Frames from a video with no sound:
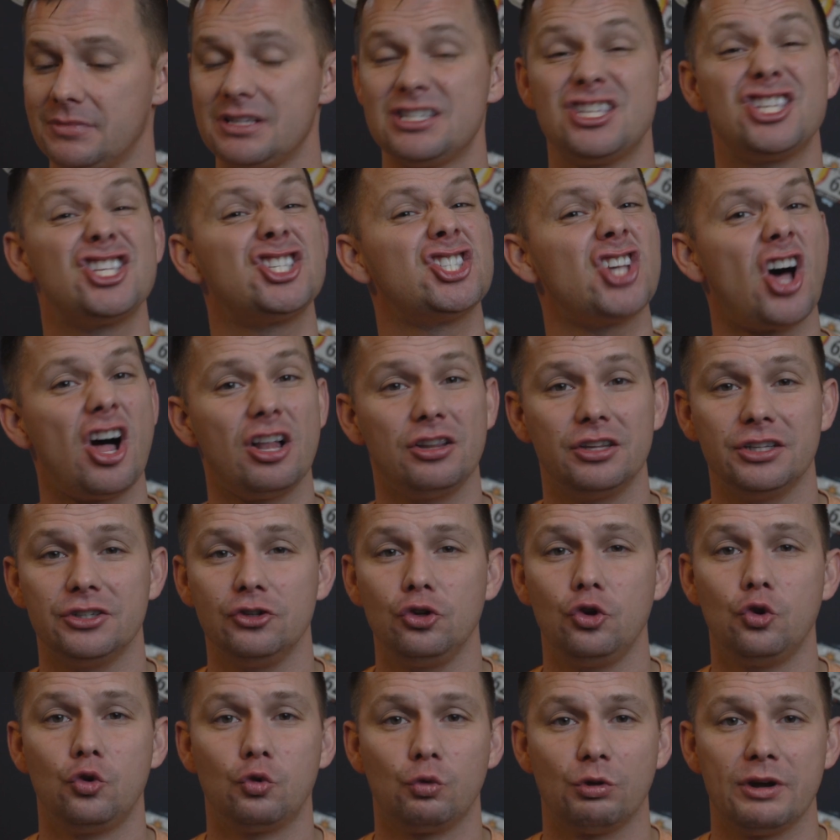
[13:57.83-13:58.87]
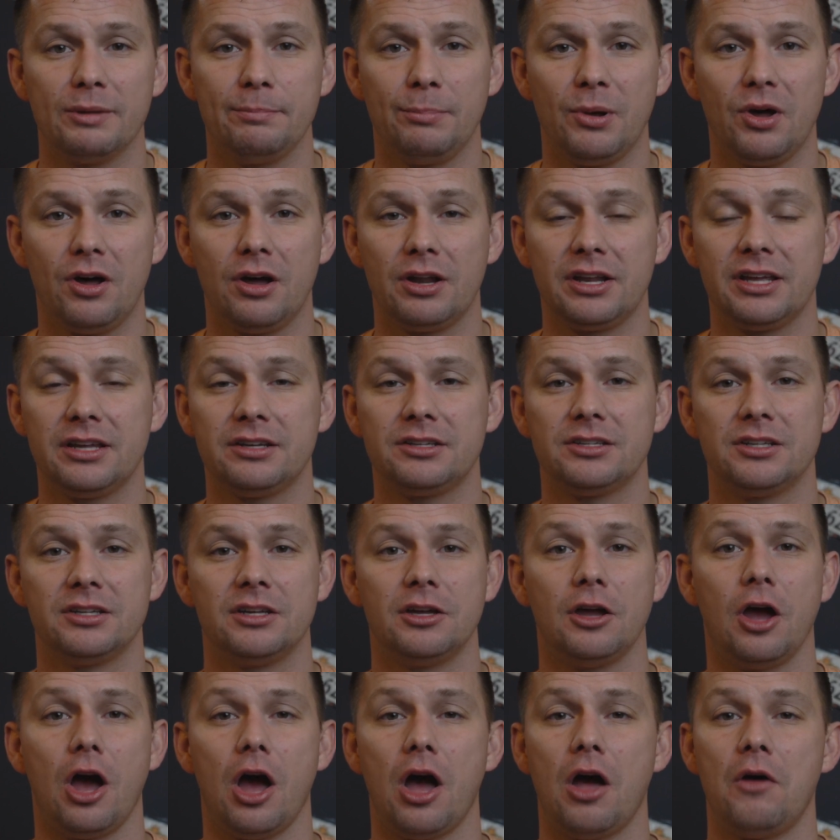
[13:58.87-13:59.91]
Solid grip on it,
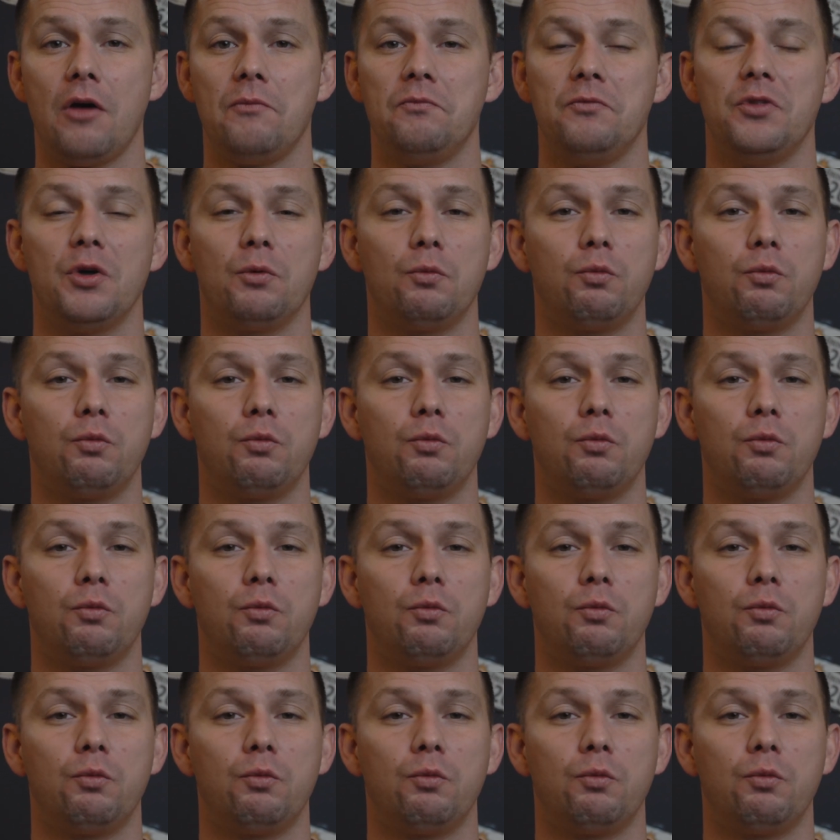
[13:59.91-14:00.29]
the